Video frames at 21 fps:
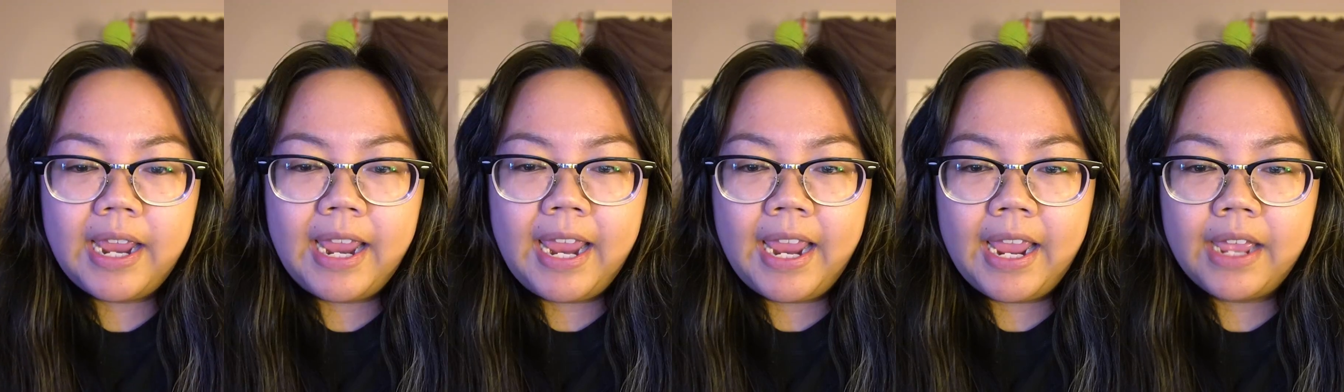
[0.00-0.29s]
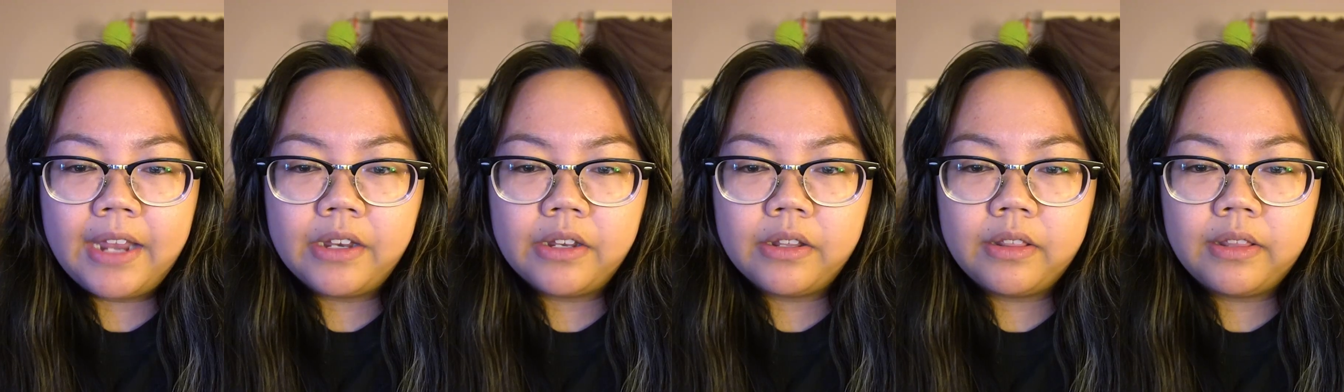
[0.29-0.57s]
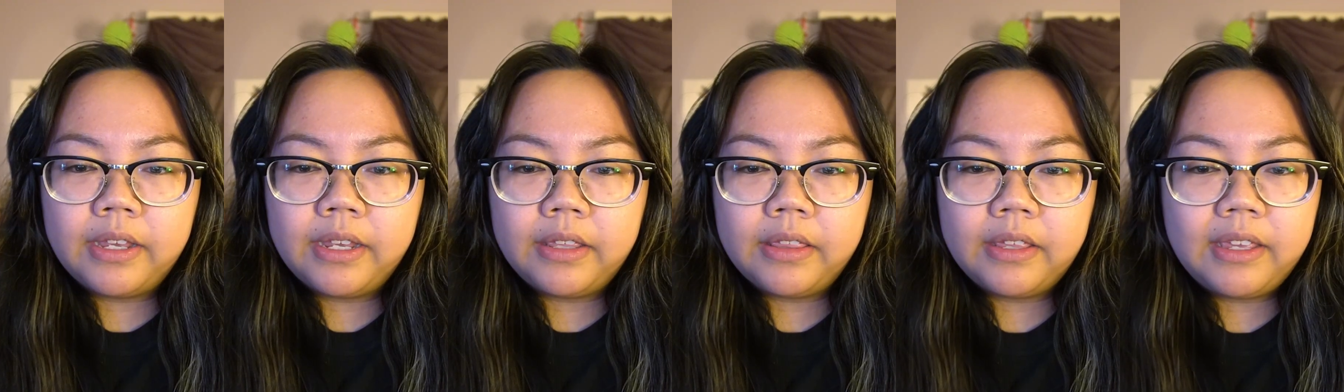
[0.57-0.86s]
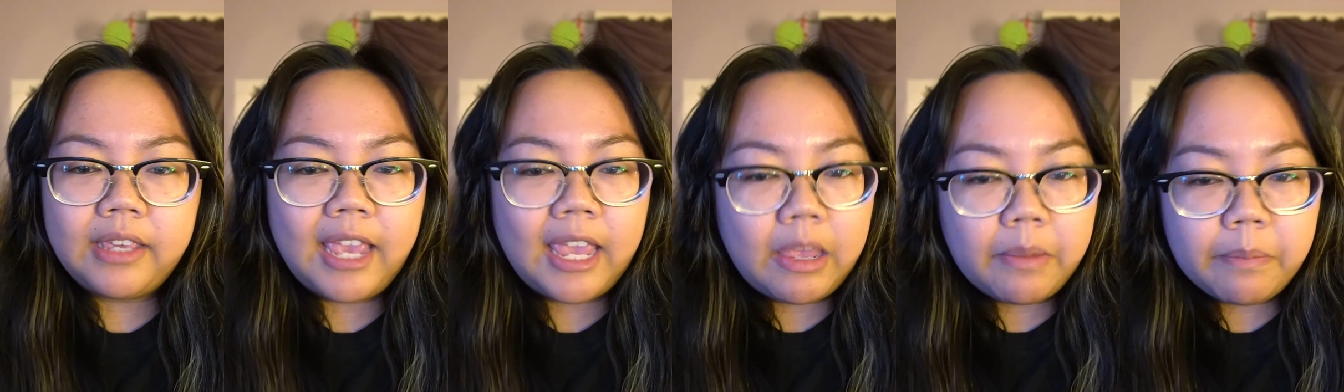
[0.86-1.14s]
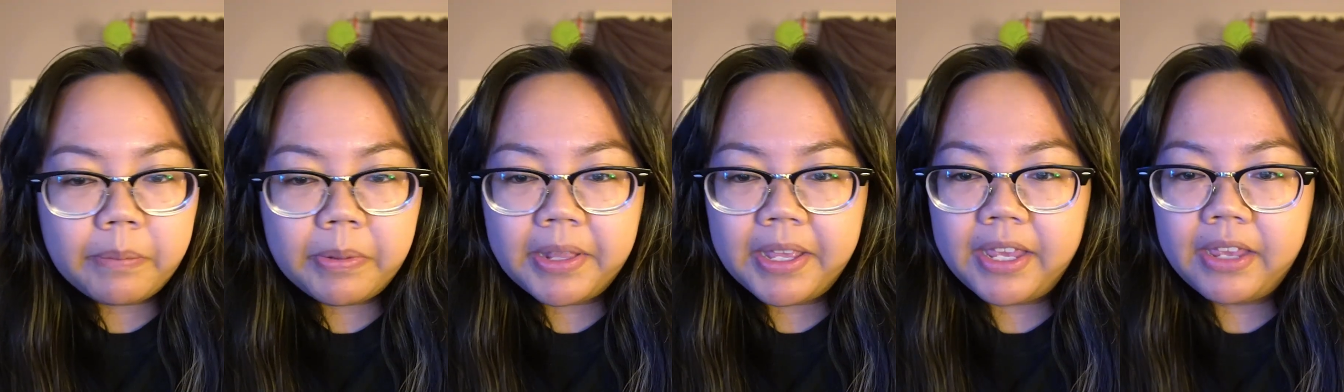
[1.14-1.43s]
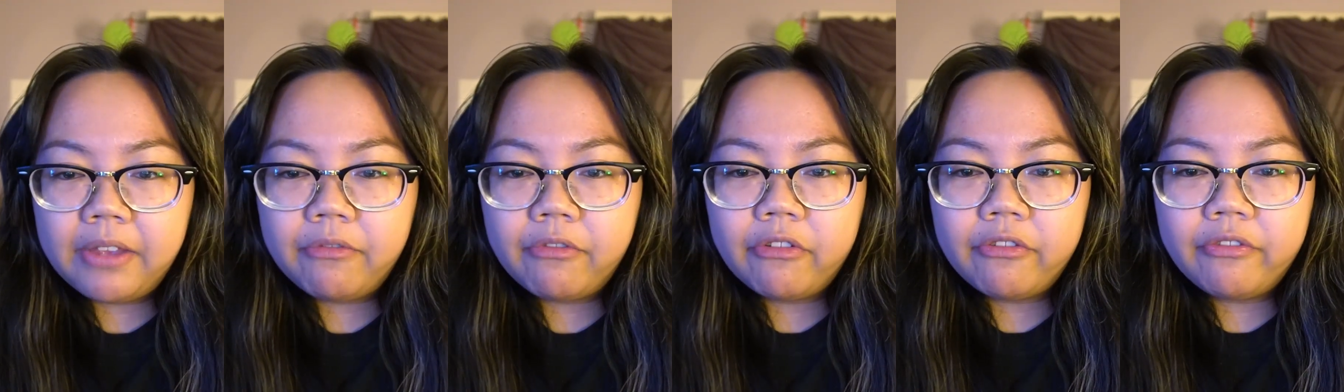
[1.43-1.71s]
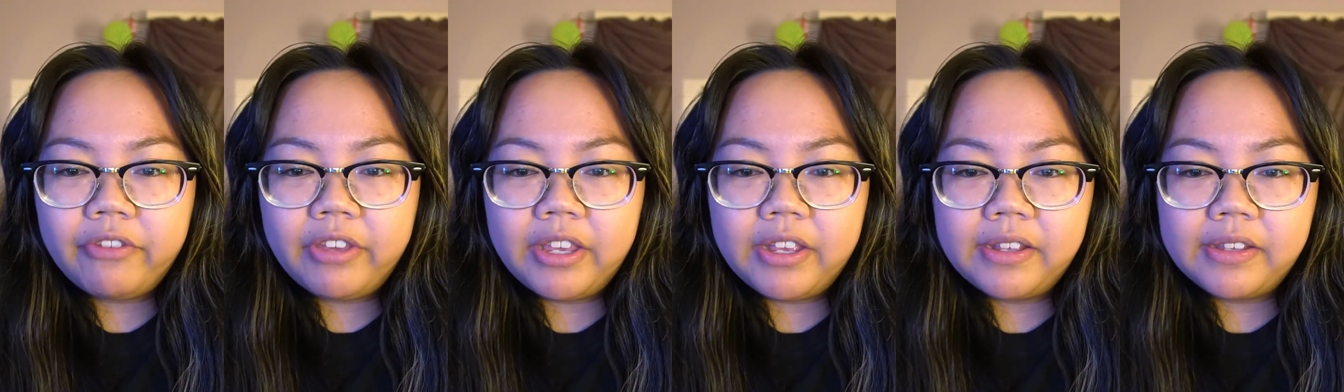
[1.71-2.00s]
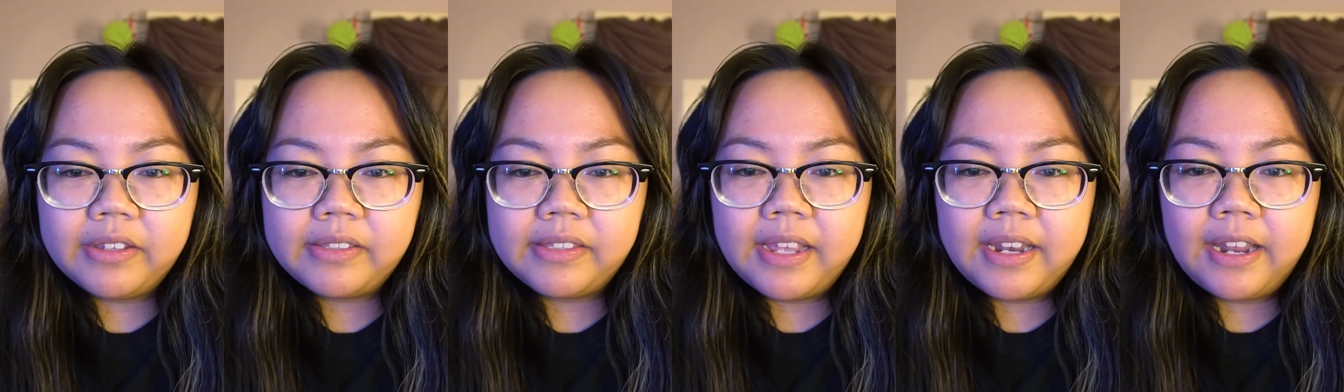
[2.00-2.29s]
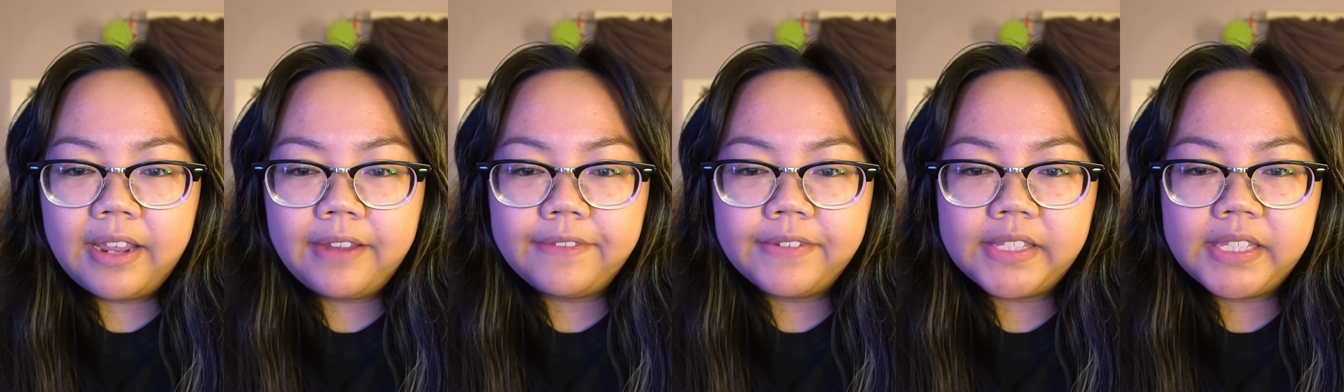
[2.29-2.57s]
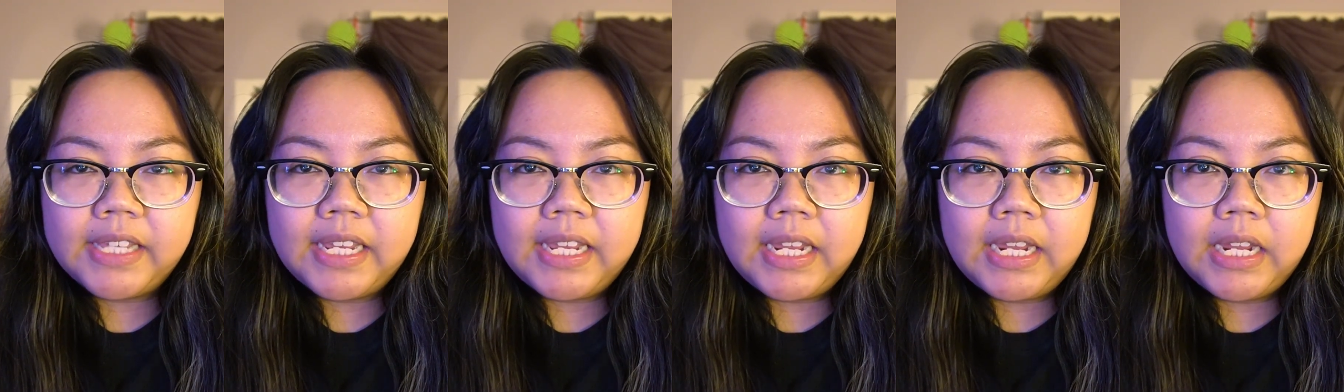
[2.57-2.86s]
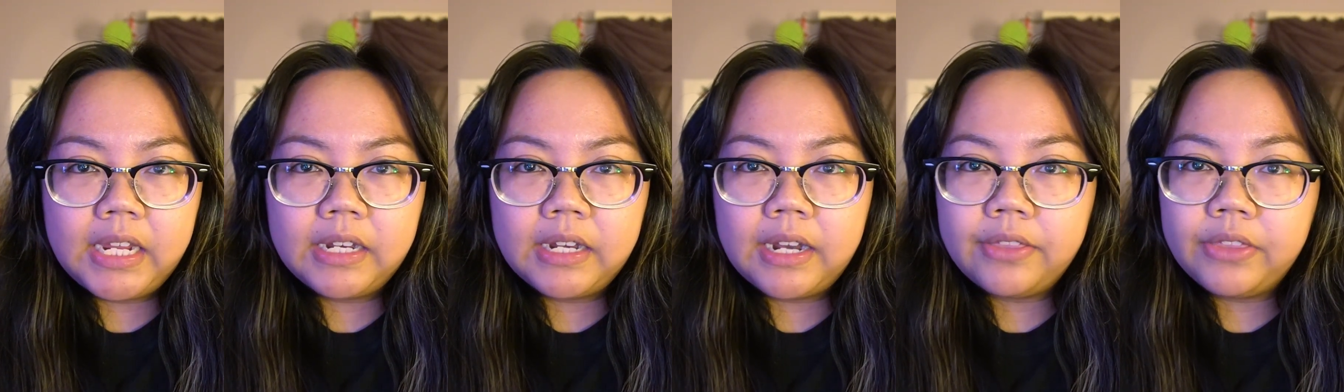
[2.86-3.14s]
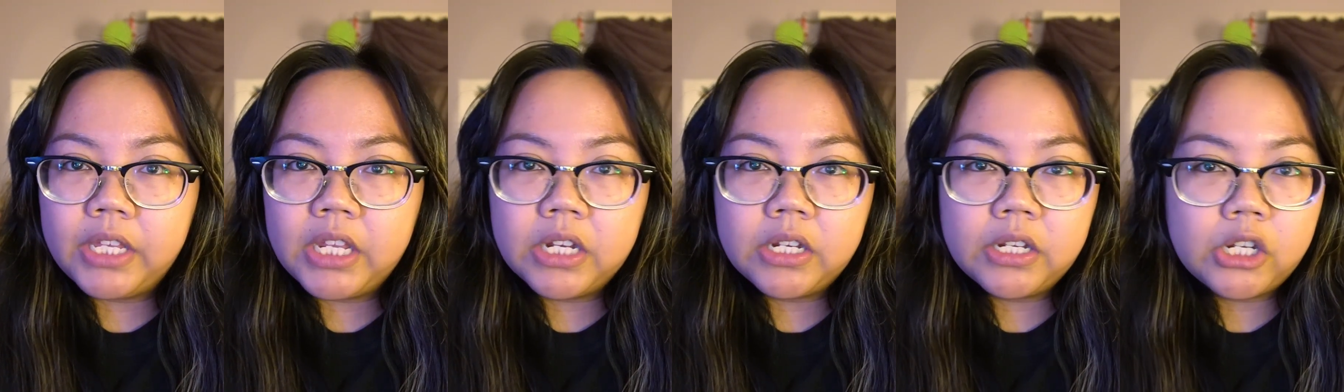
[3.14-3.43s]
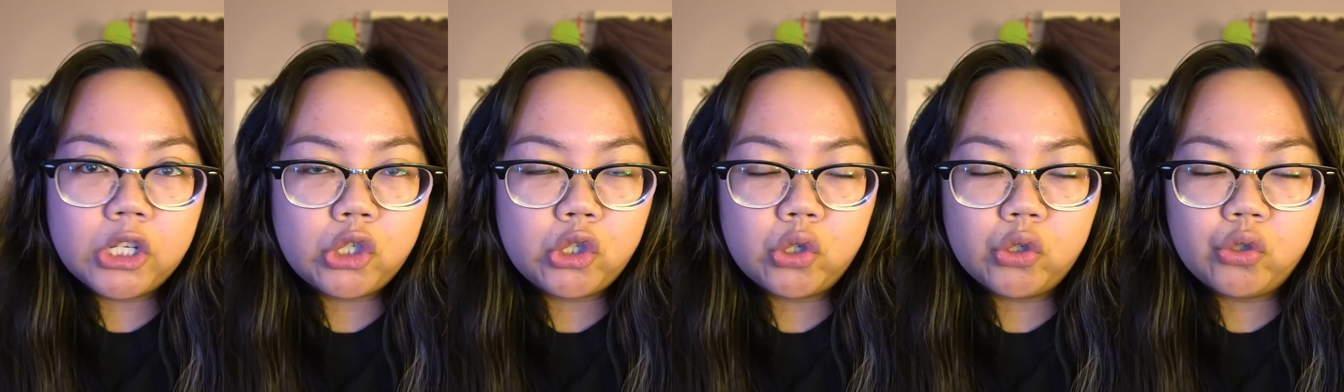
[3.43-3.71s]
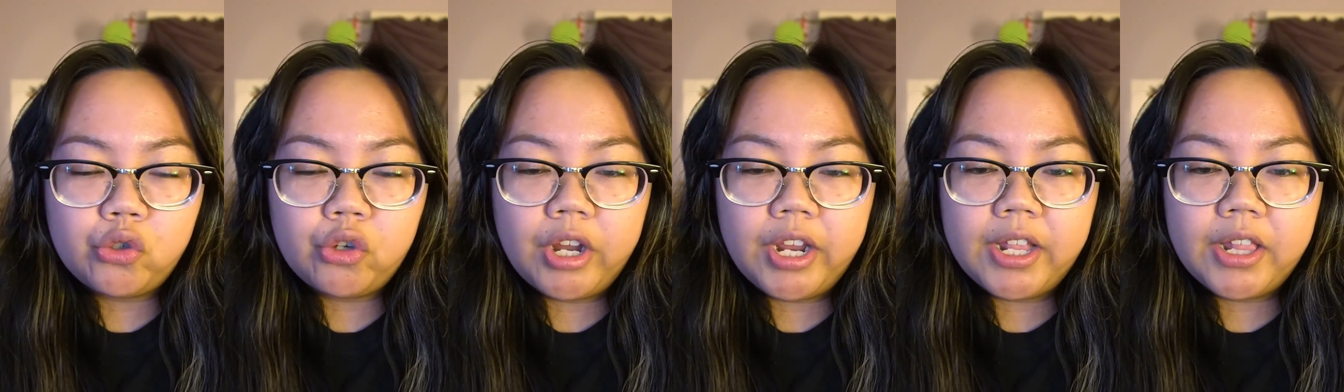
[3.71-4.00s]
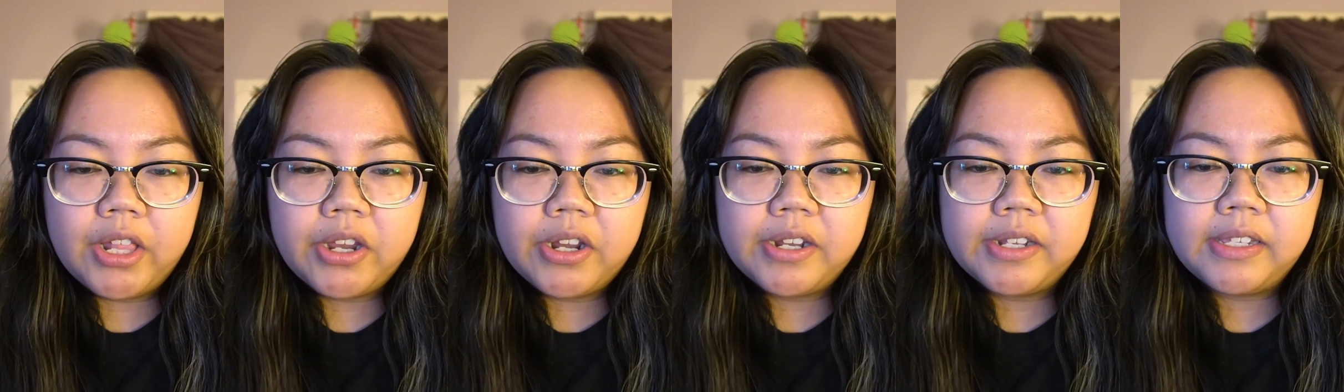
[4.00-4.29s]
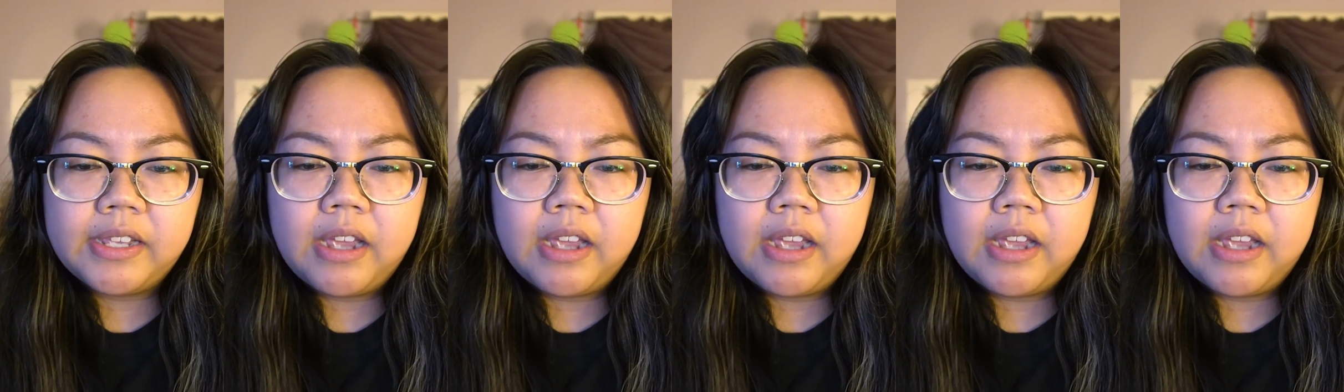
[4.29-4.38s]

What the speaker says: and the gameplay reveals that I've seen and the initial trailers